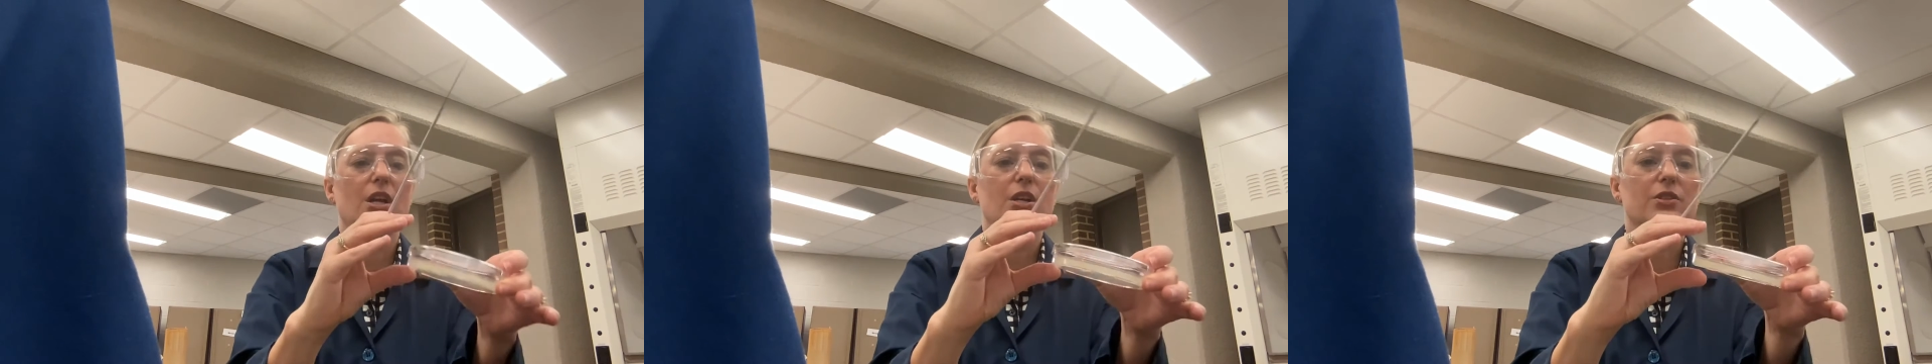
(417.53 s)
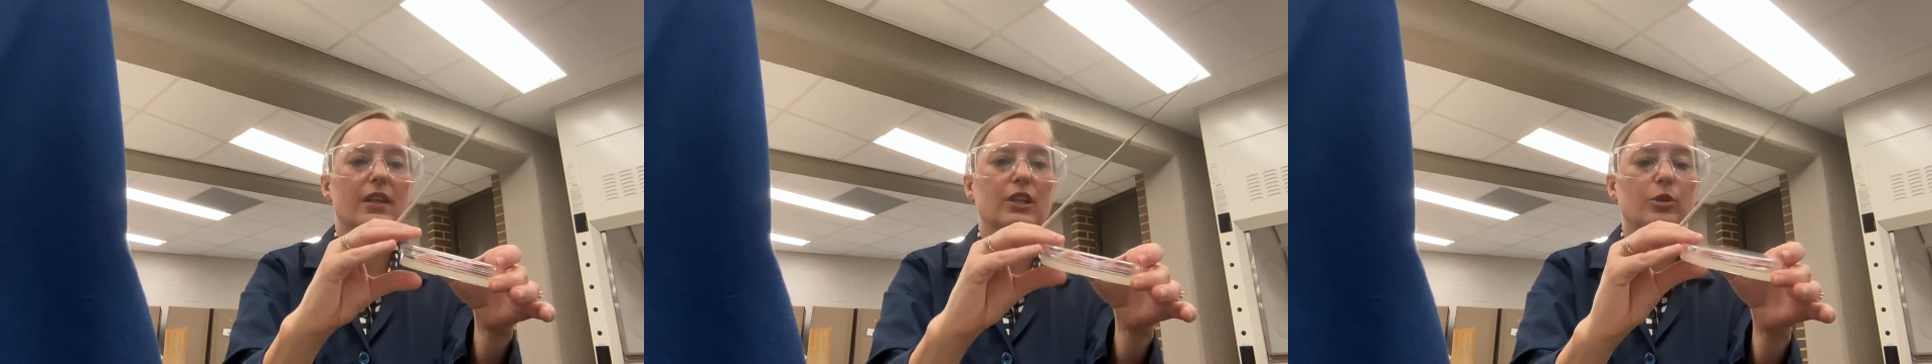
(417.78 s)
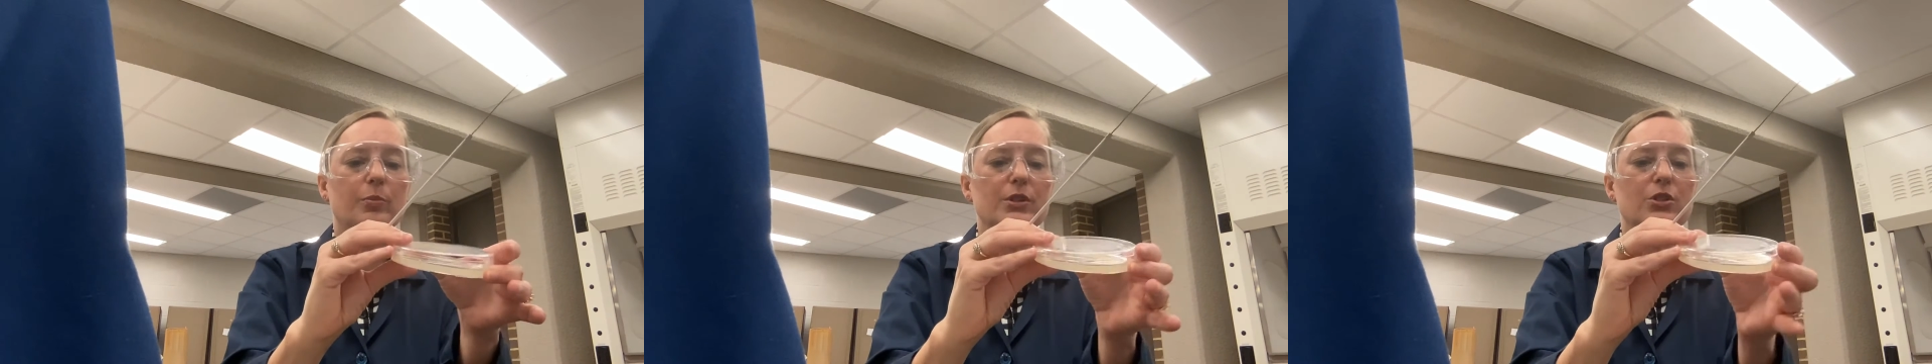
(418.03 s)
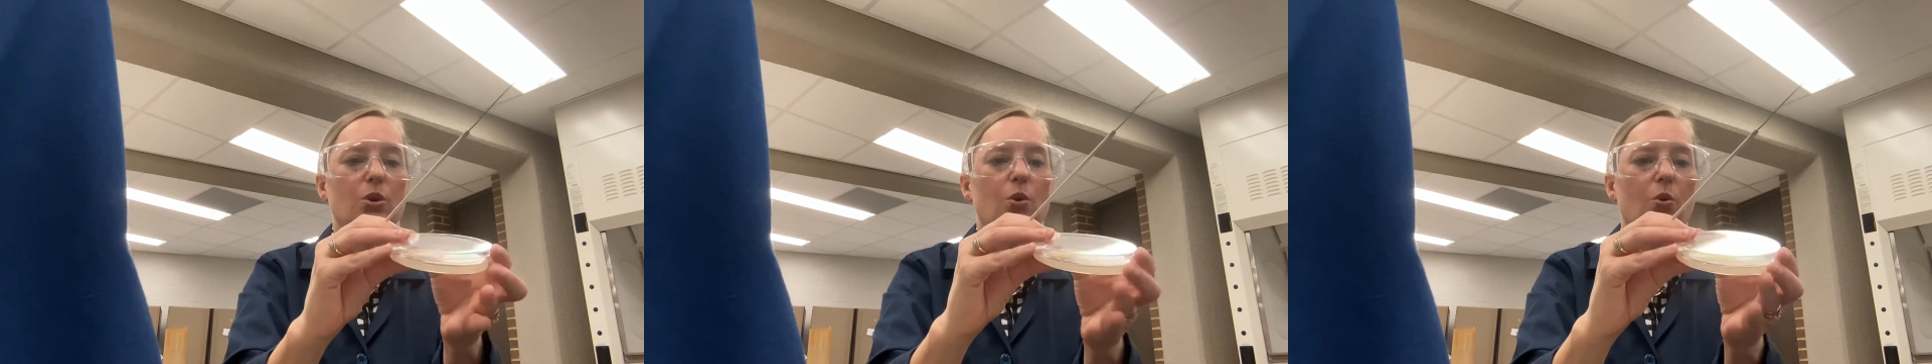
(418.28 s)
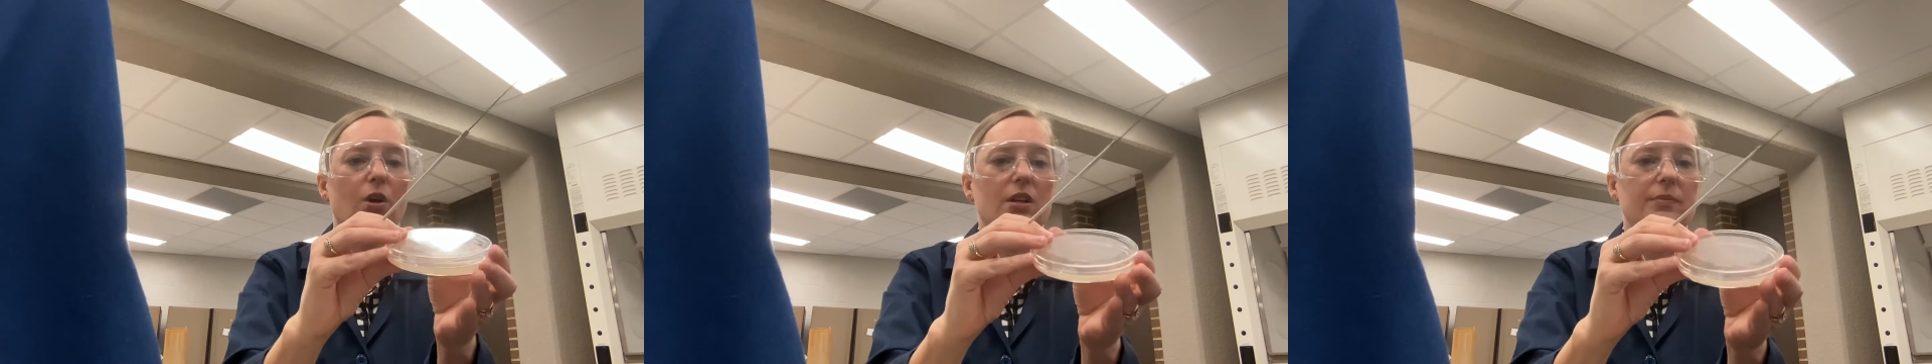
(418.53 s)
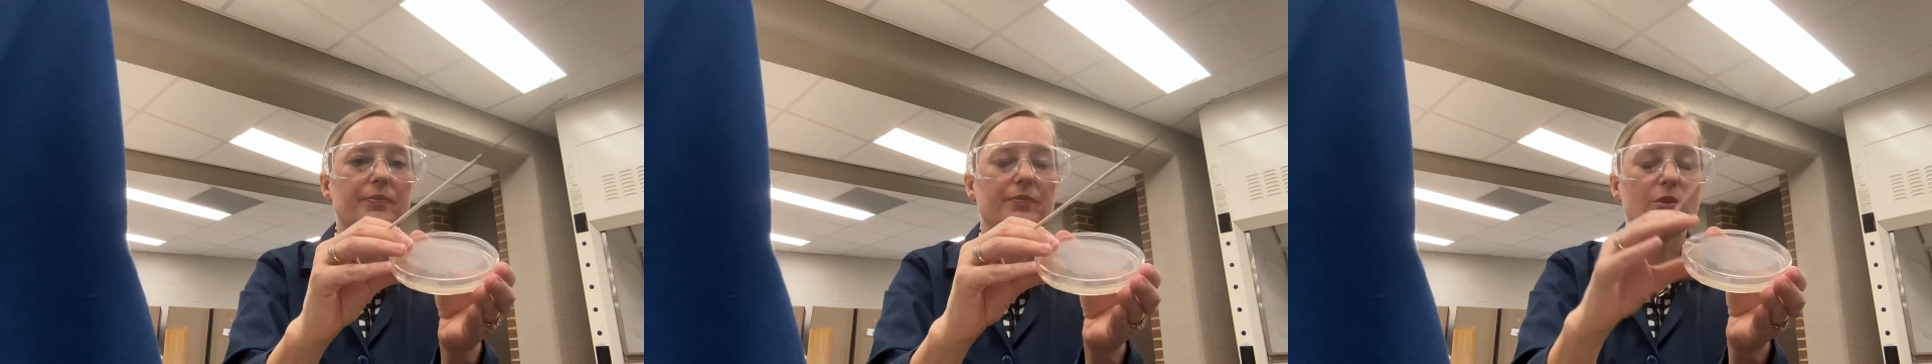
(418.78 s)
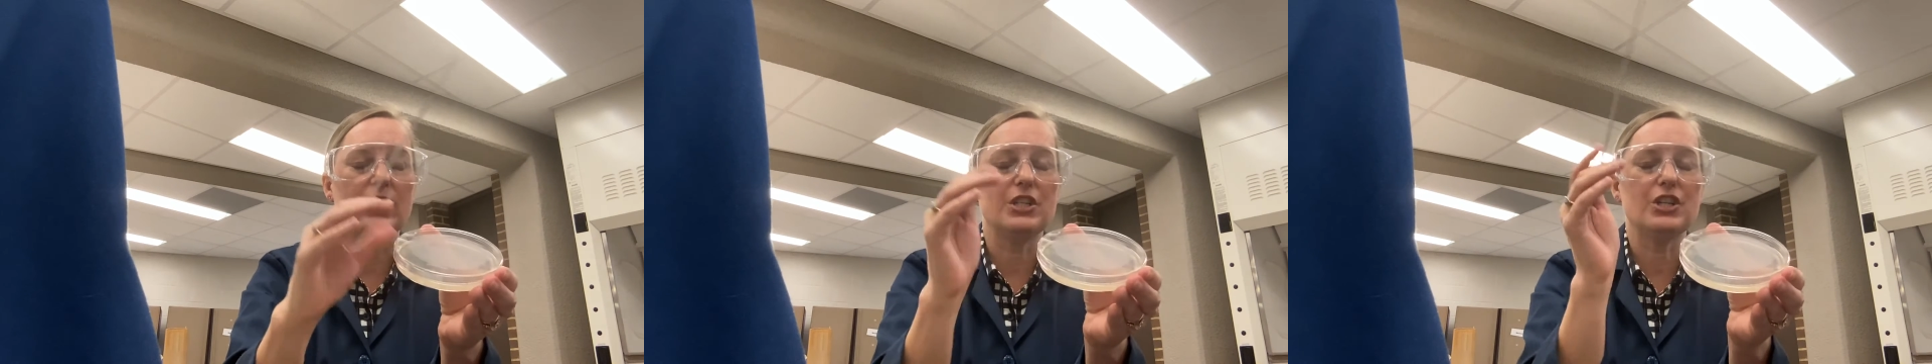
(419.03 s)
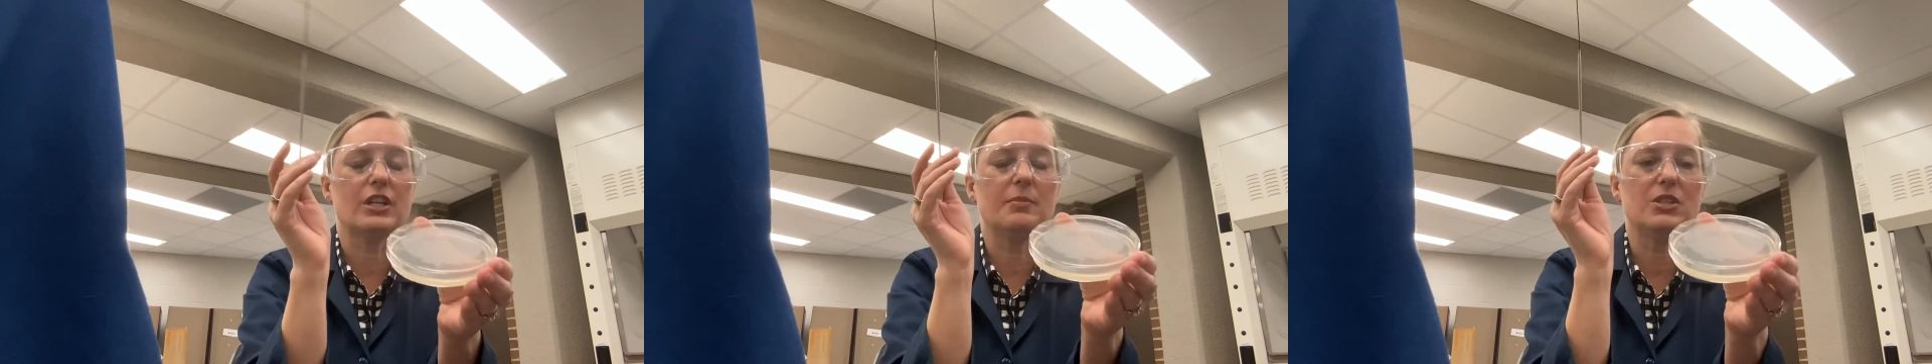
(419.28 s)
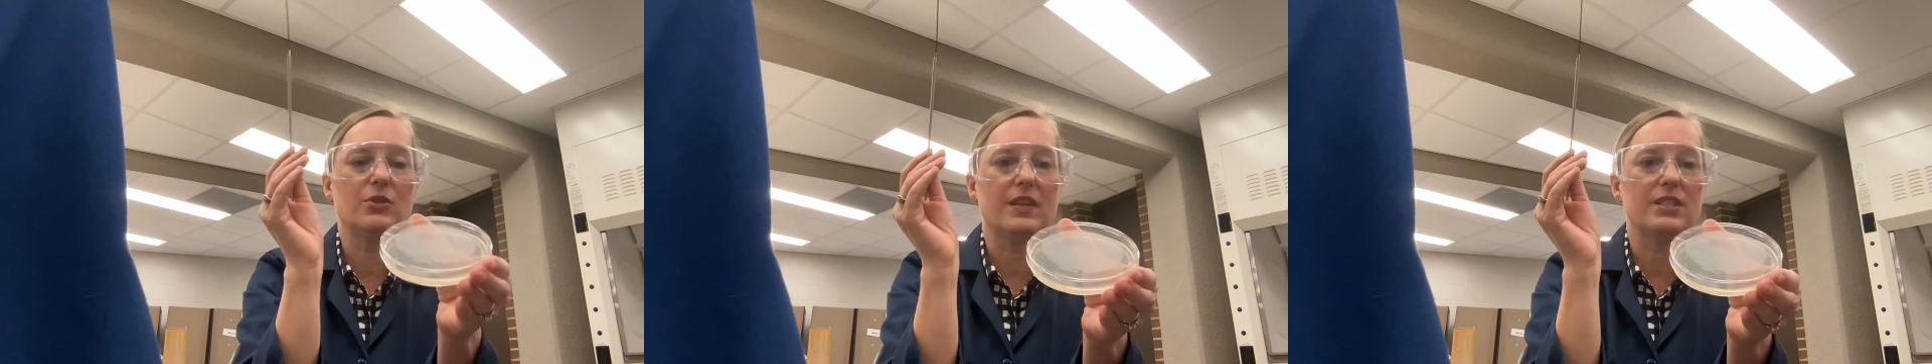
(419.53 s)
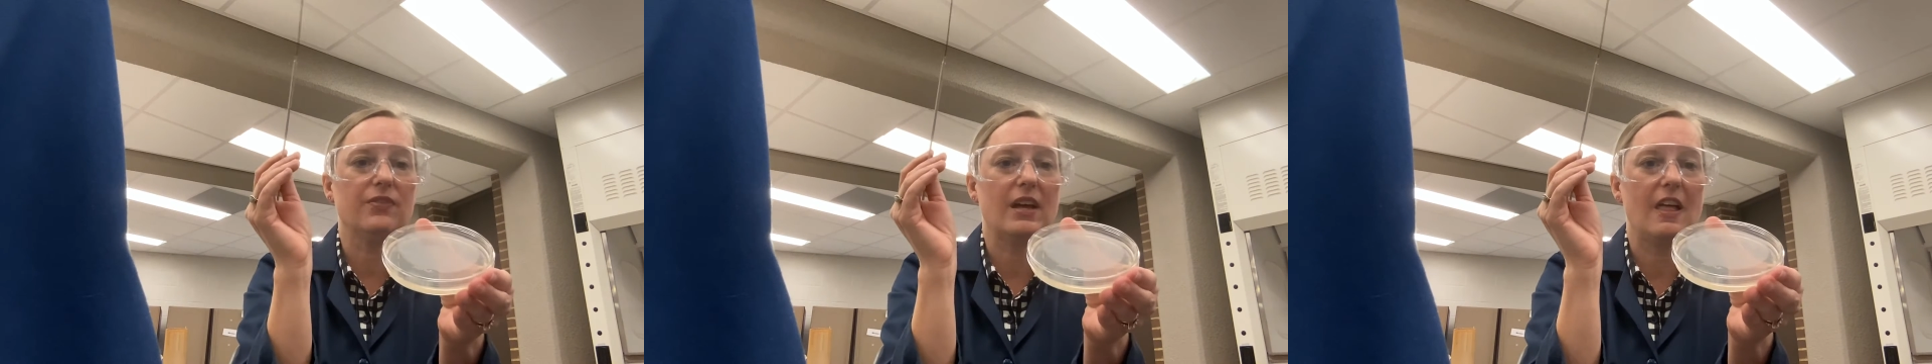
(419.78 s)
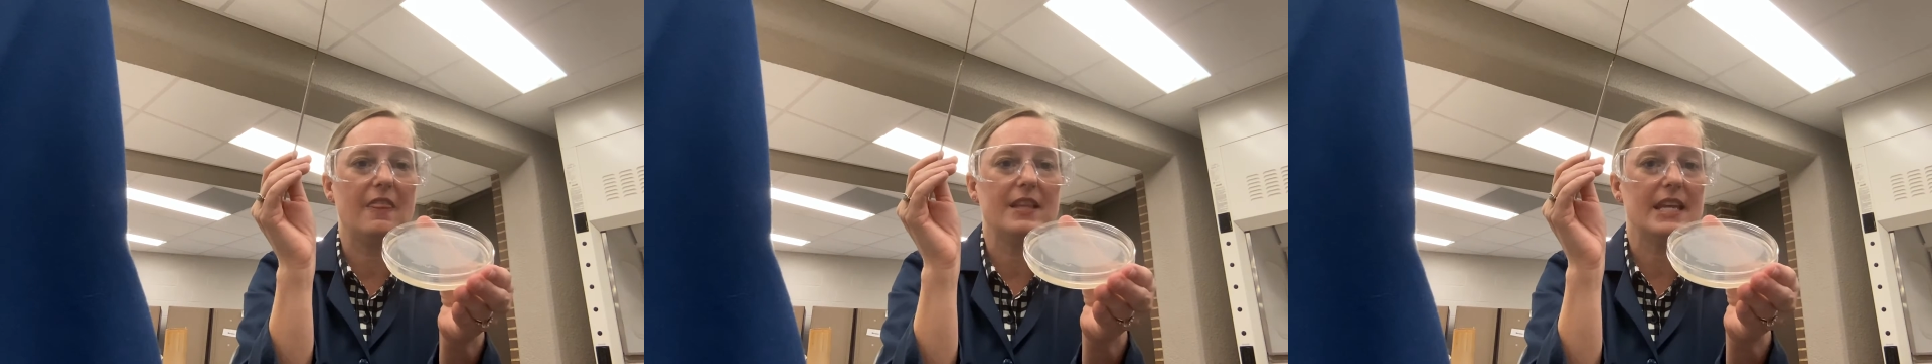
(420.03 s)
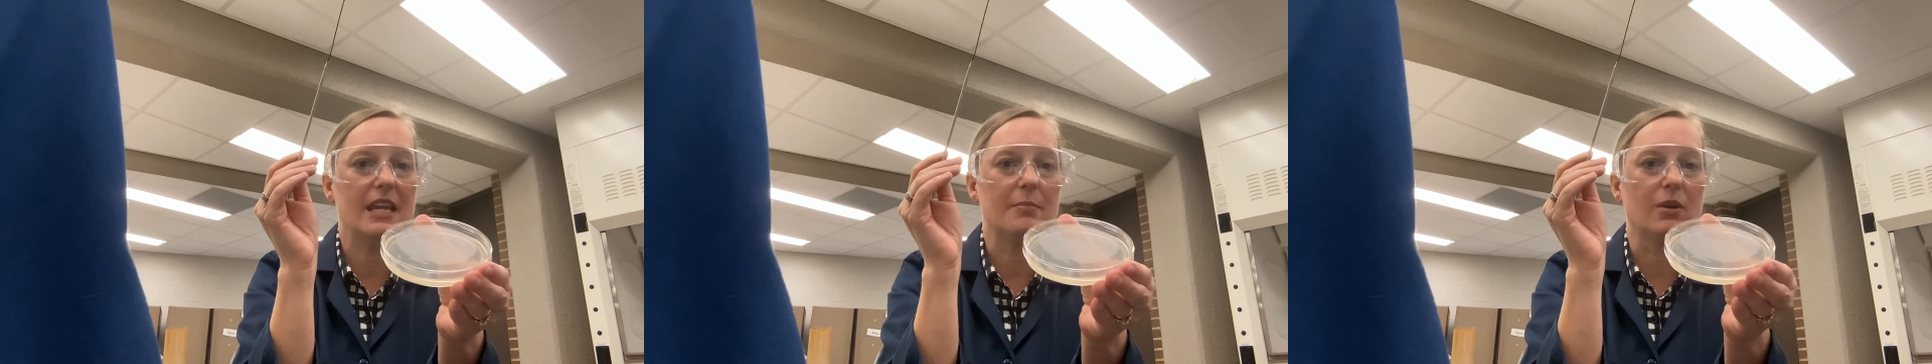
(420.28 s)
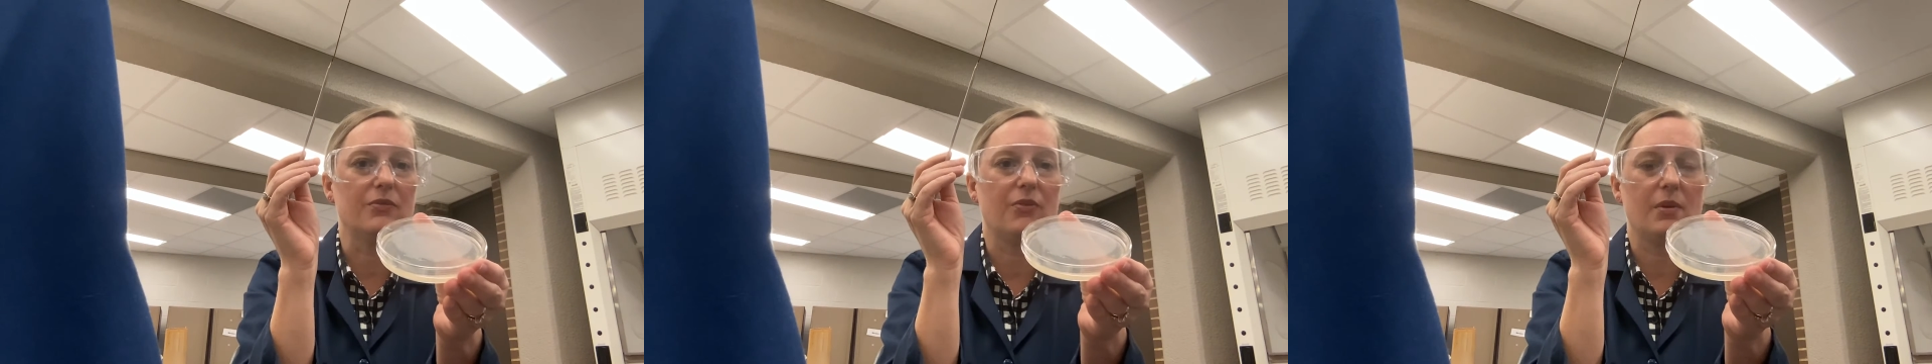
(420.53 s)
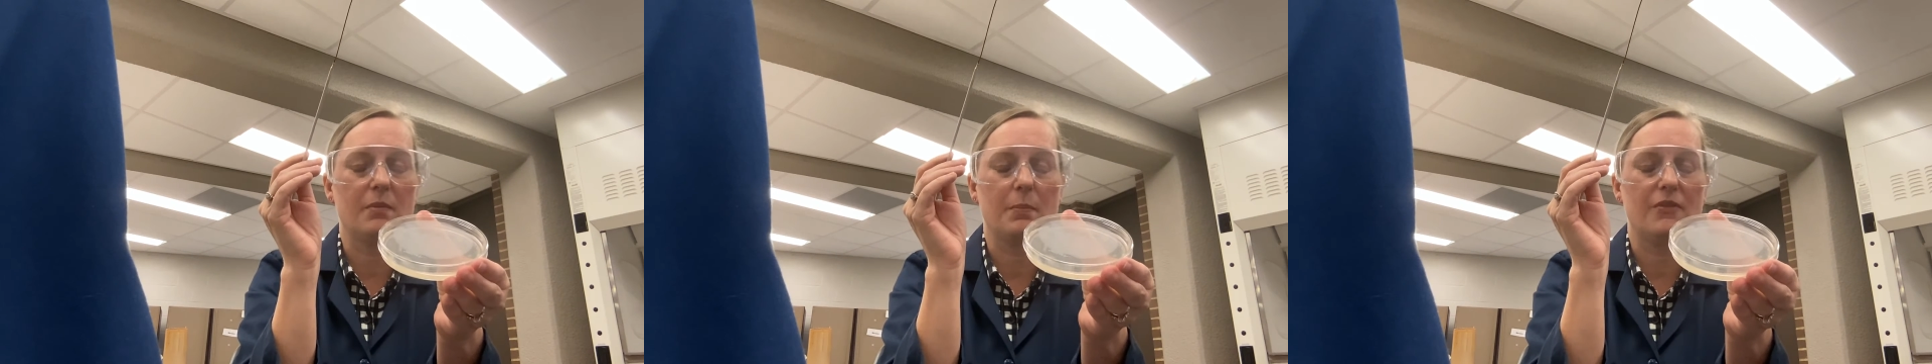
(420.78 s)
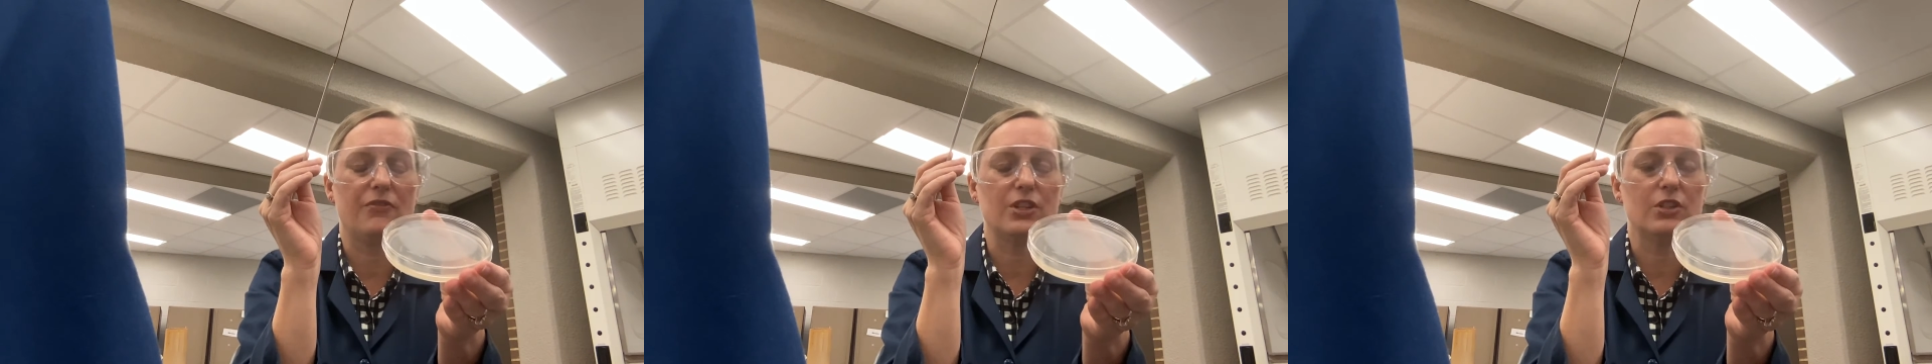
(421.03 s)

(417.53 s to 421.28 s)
So the loop is cool. So again, you're going to be doing this flat on the table, but for you